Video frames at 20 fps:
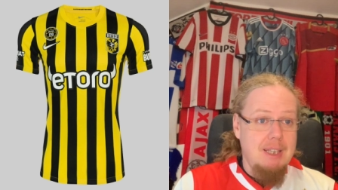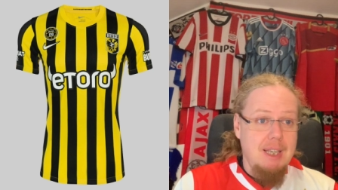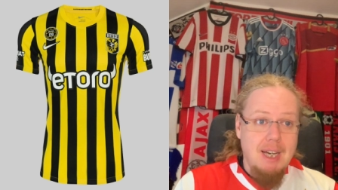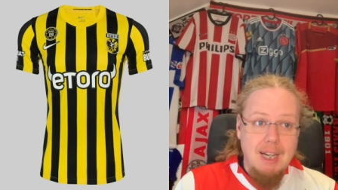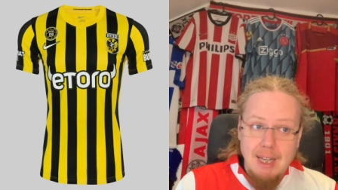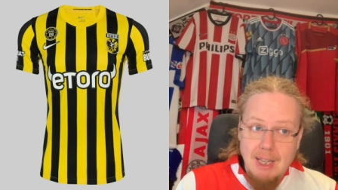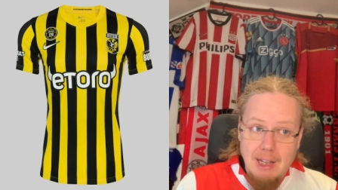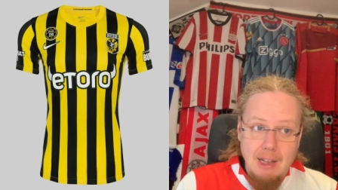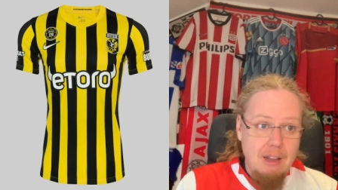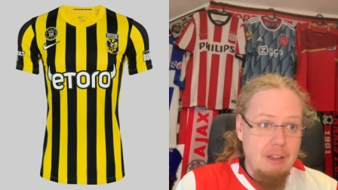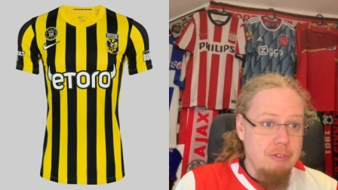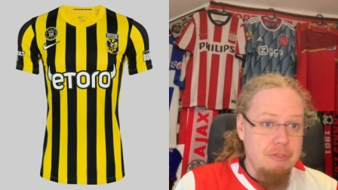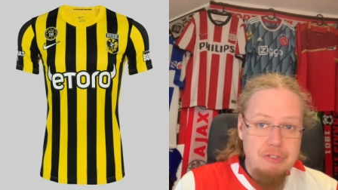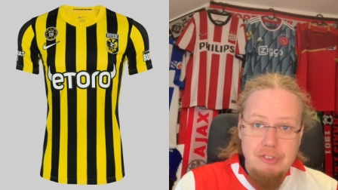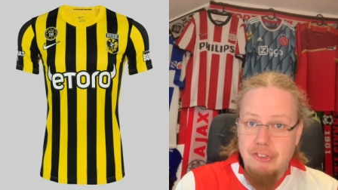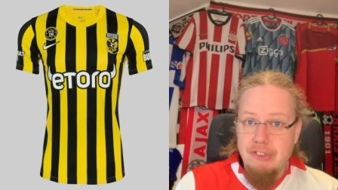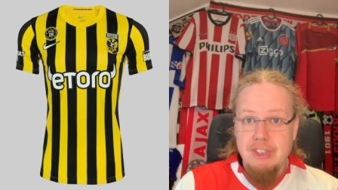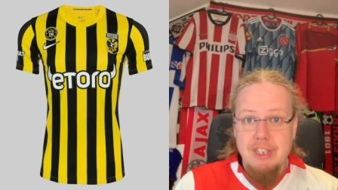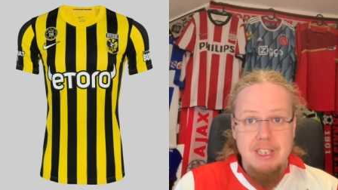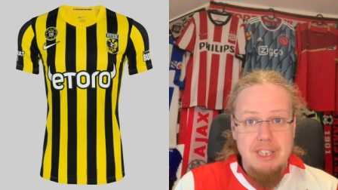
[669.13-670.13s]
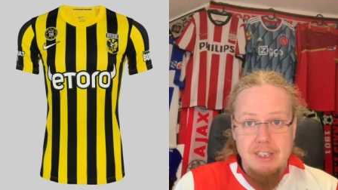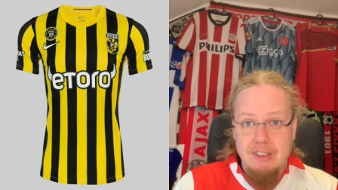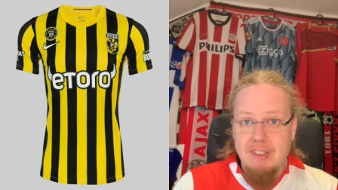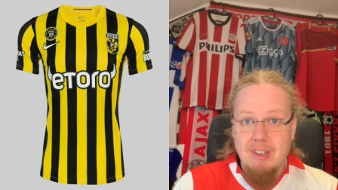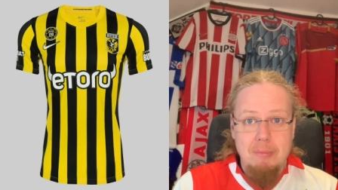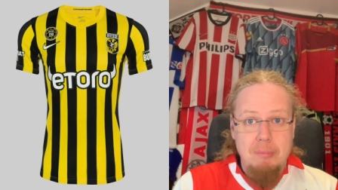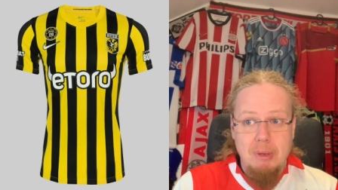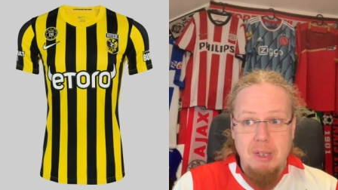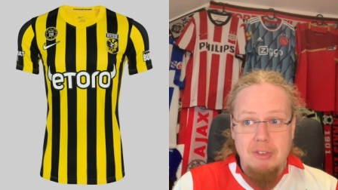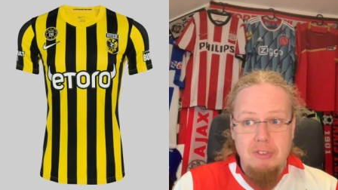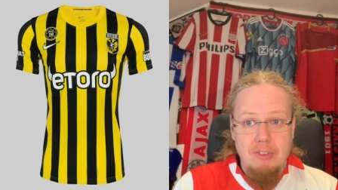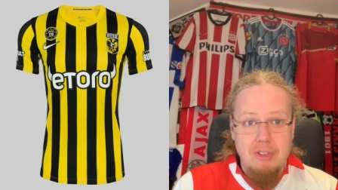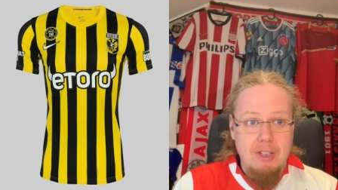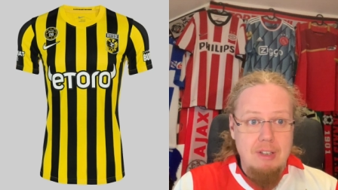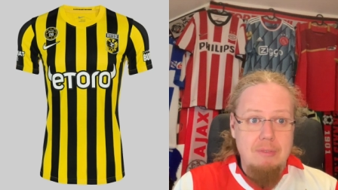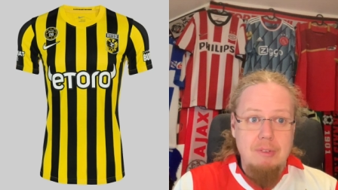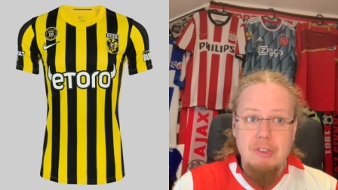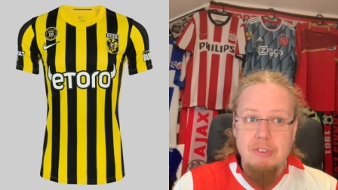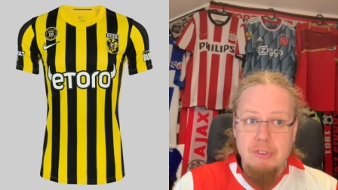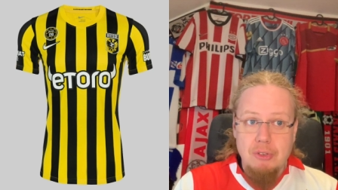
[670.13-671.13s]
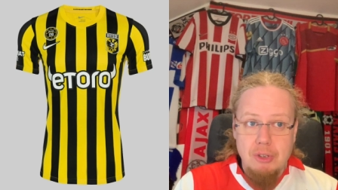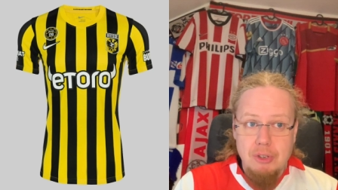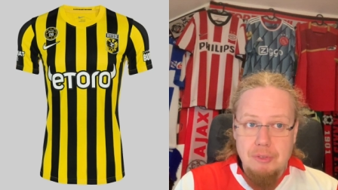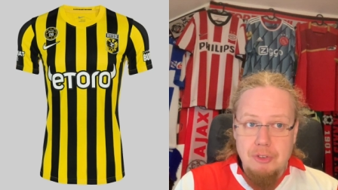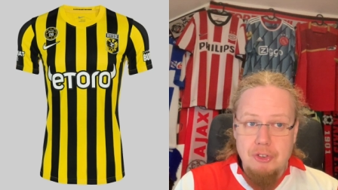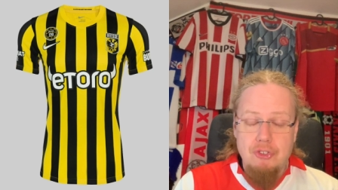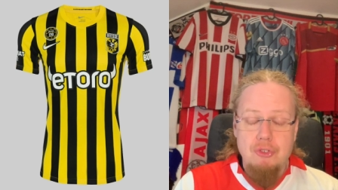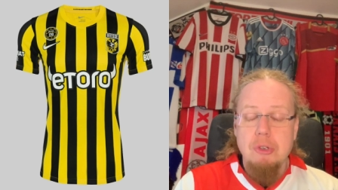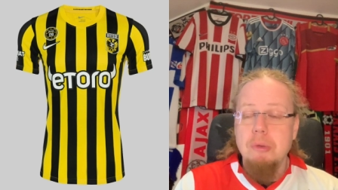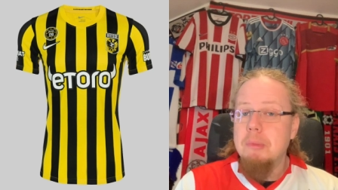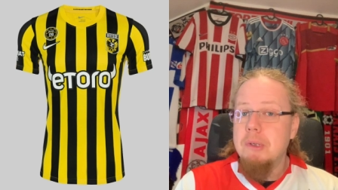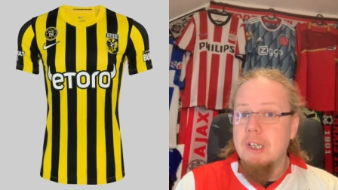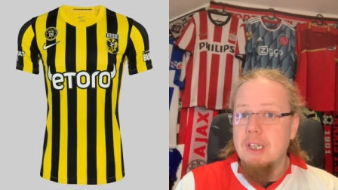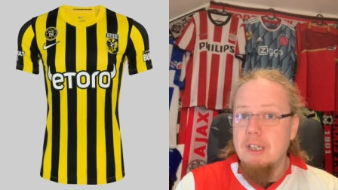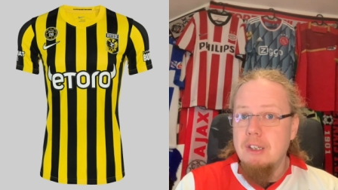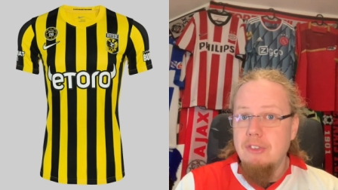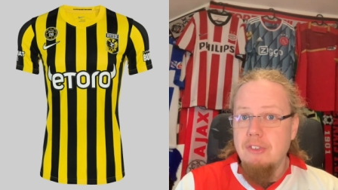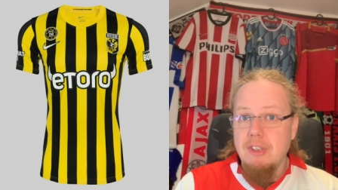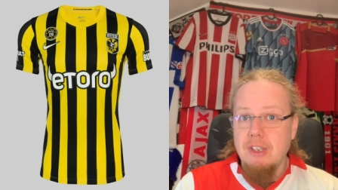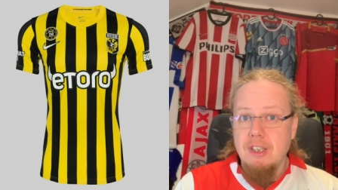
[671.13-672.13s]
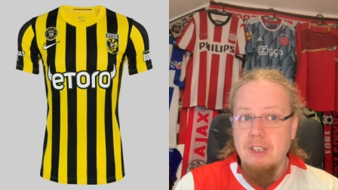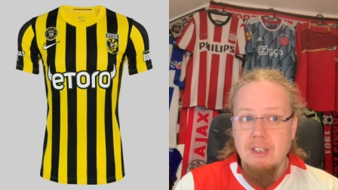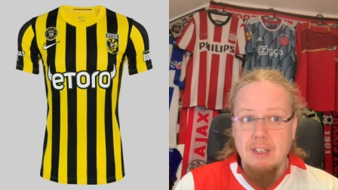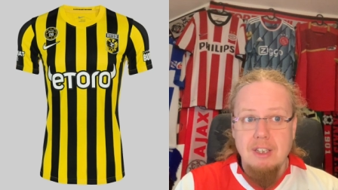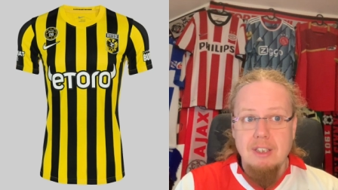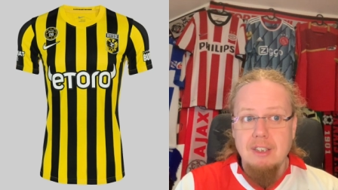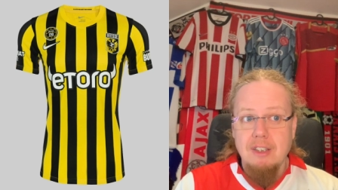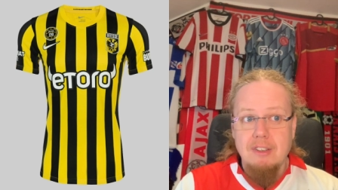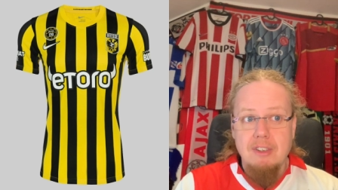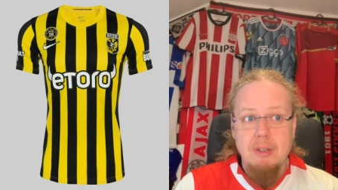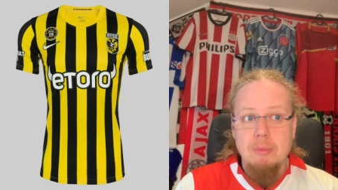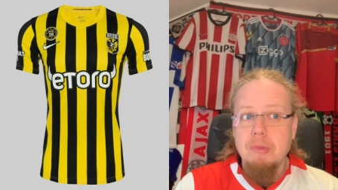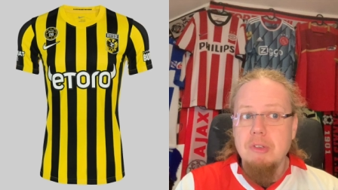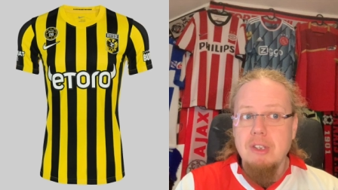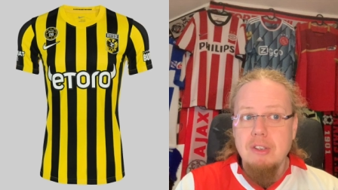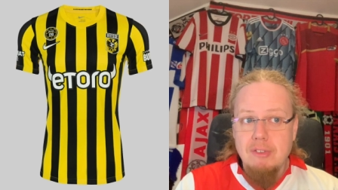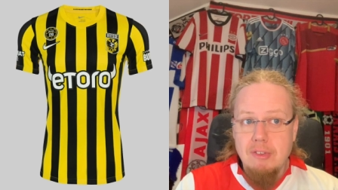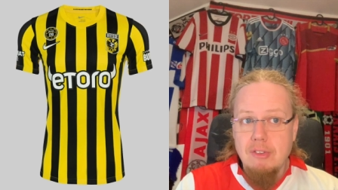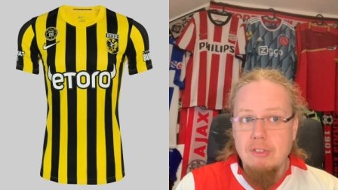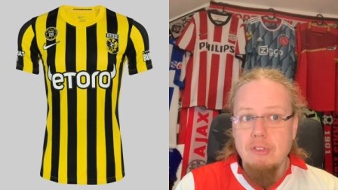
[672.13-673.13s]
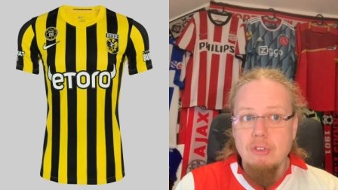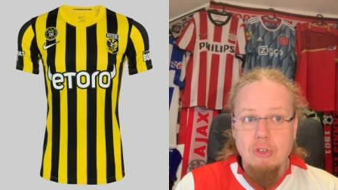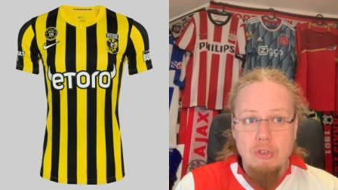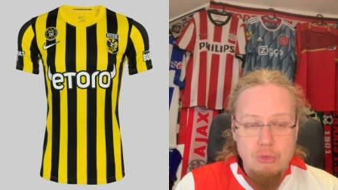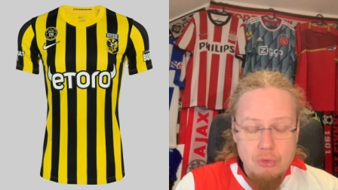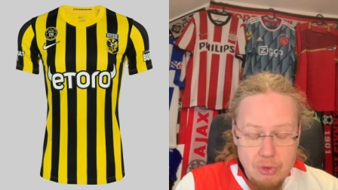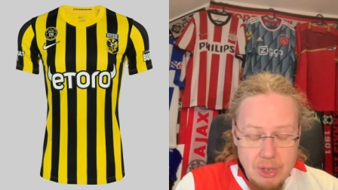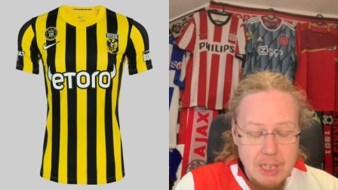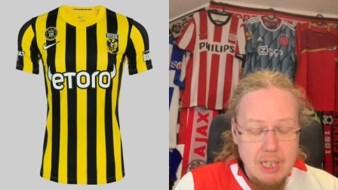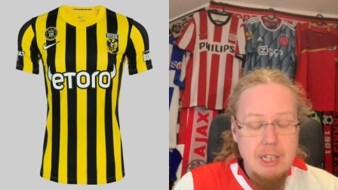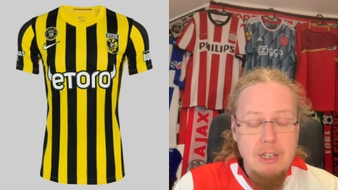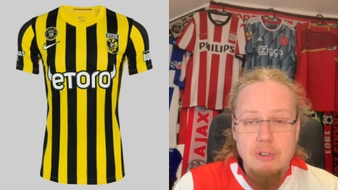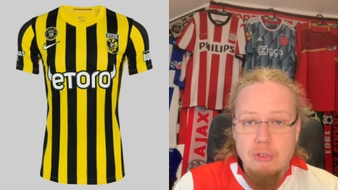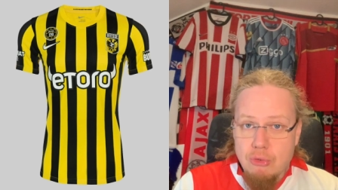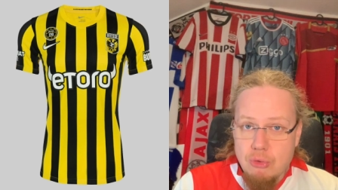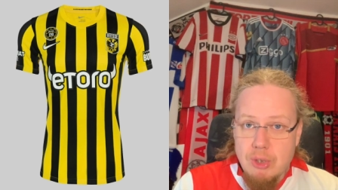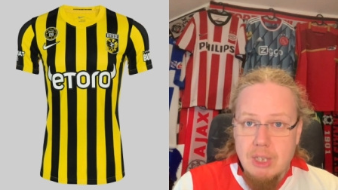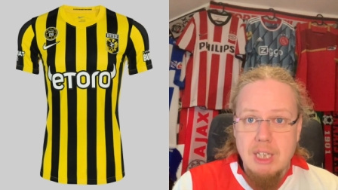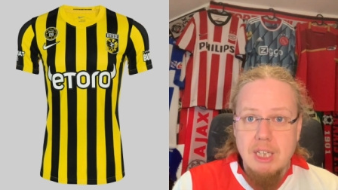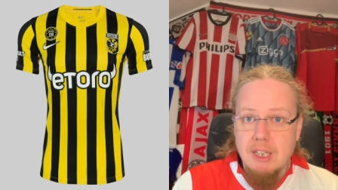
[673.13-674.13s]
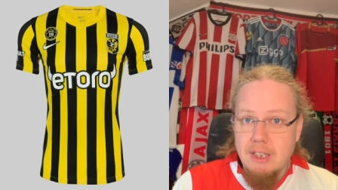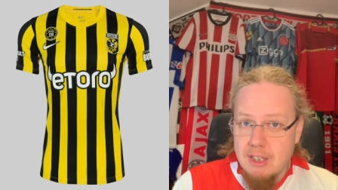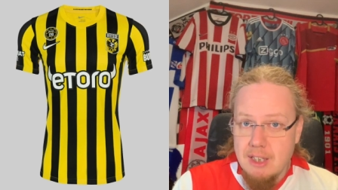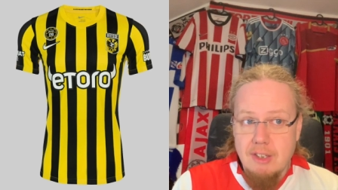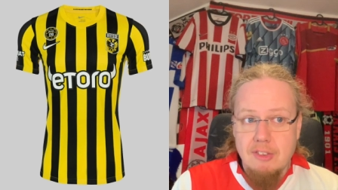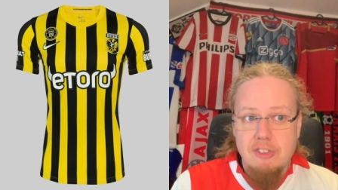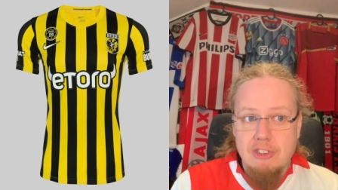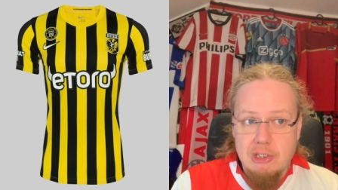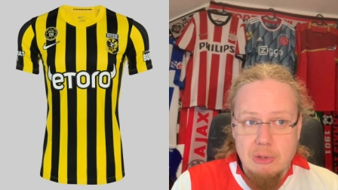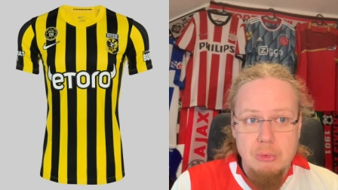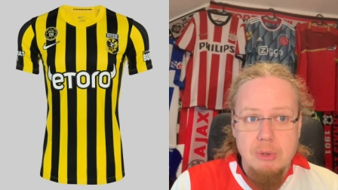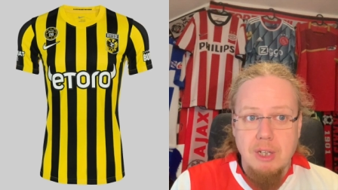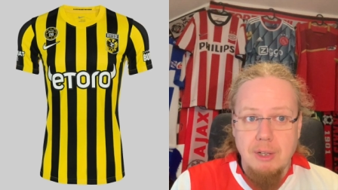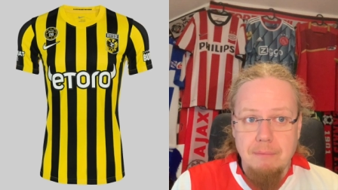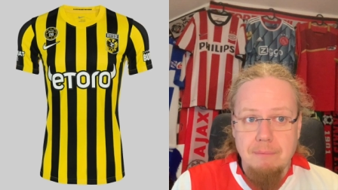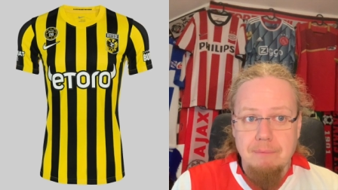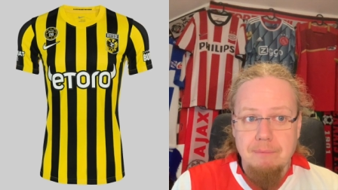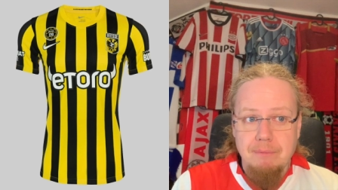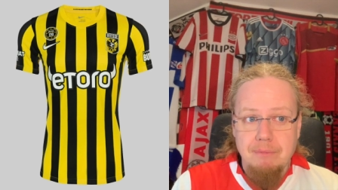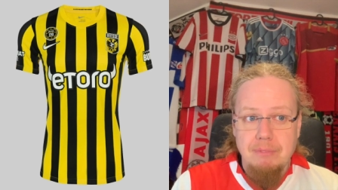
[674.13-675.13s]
I love this Nike template. We saw it with Sturm Graz and other teams. This is really, really nice looking.